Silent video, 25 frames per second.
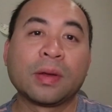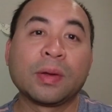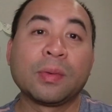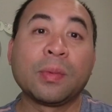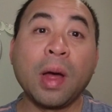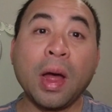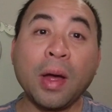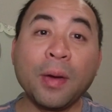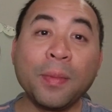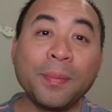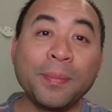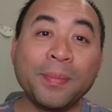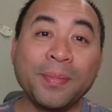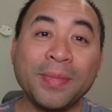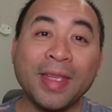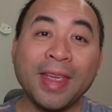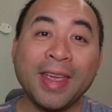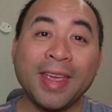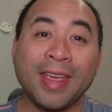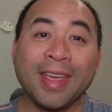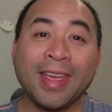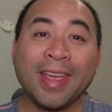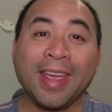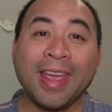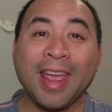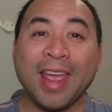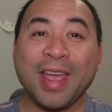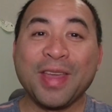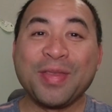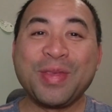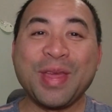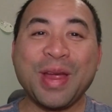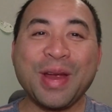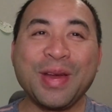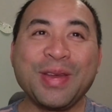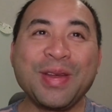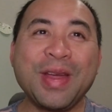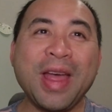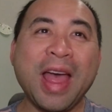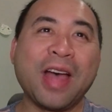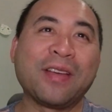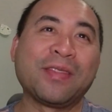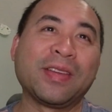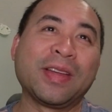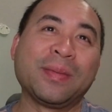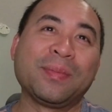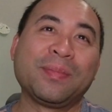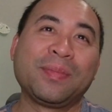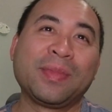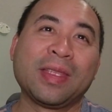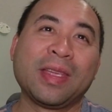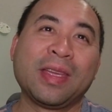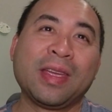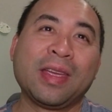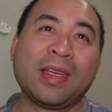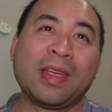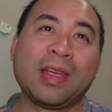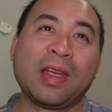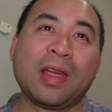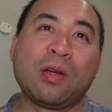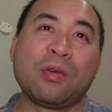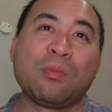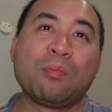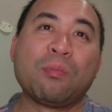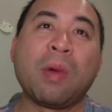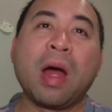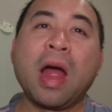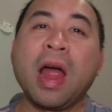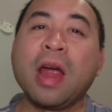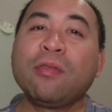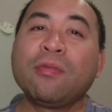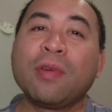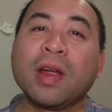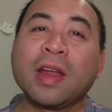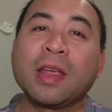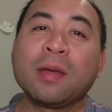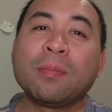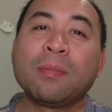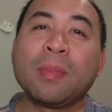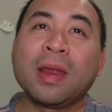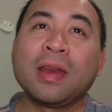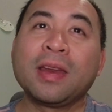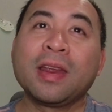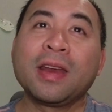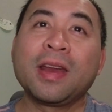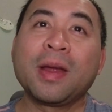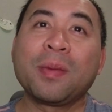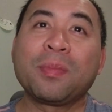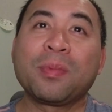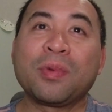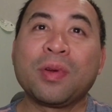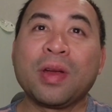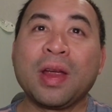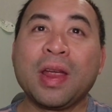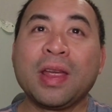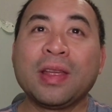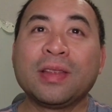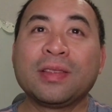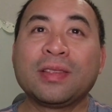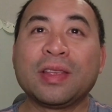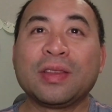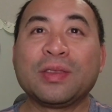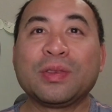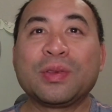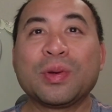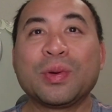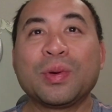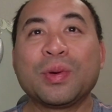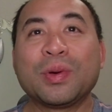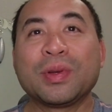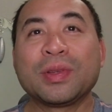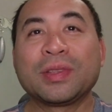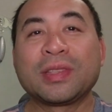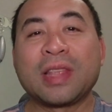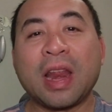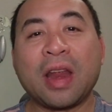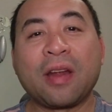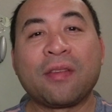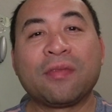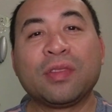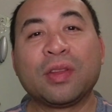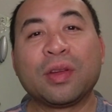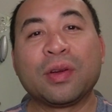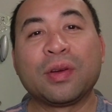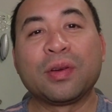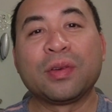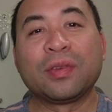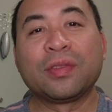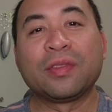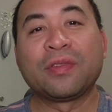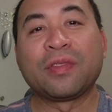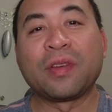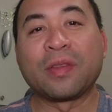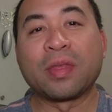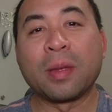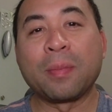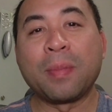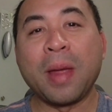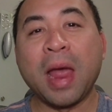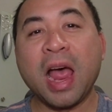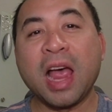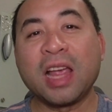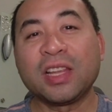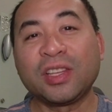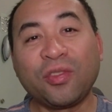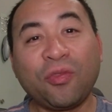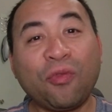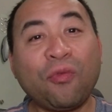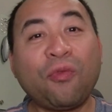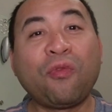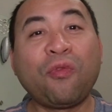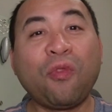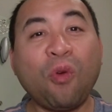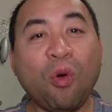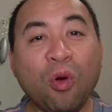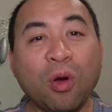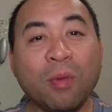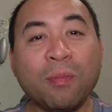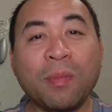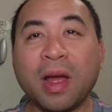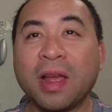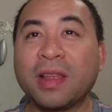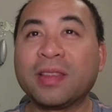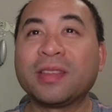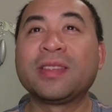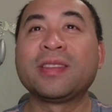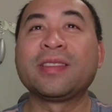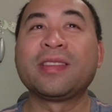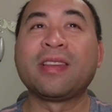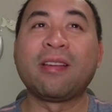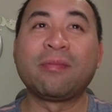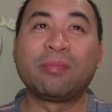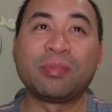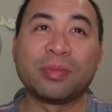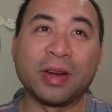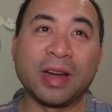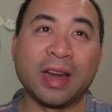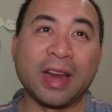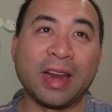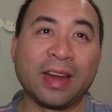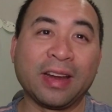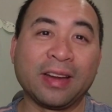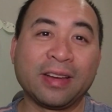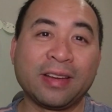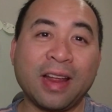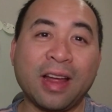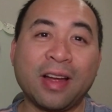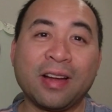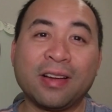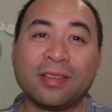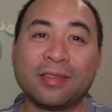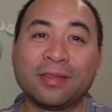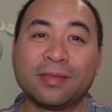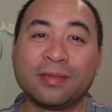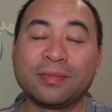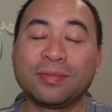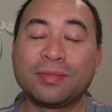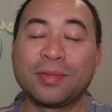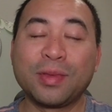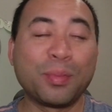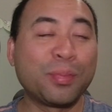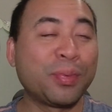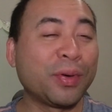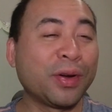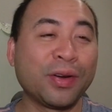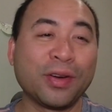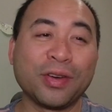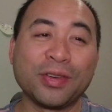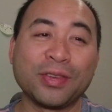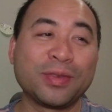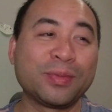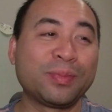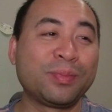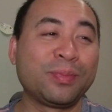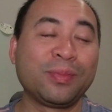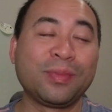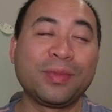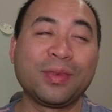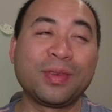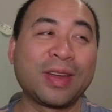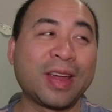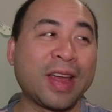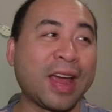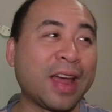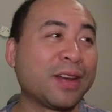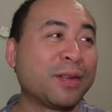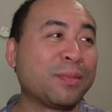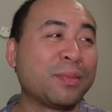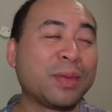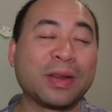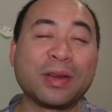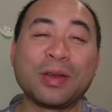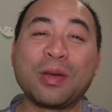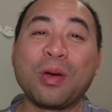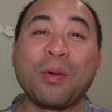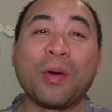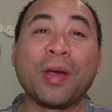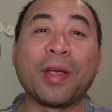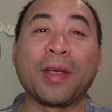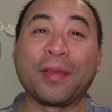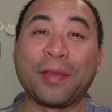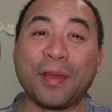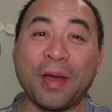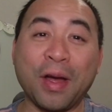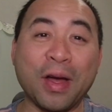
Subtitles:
Well, there you have it. My recommended upgrades and tools that I've learned from the past 4 months of printing. Now, the printer's kind of been going